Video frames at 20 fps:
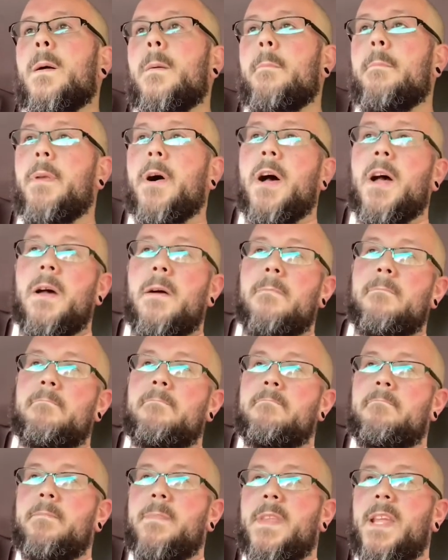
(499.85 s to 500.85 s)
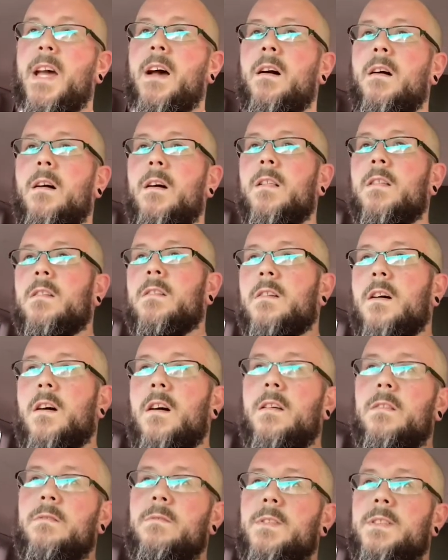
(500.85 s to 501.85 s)
but yeah, all in
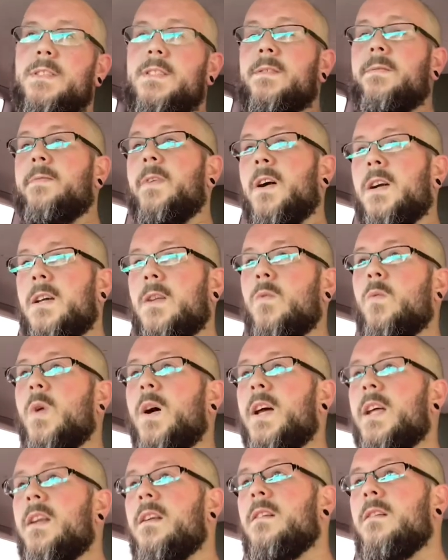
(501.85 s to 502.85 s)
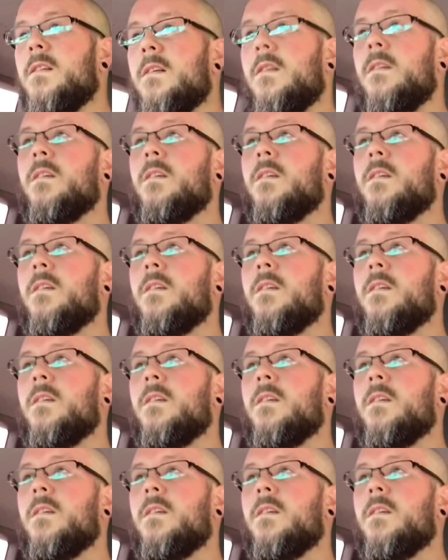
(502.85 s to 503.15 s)
all, it's a fucking win.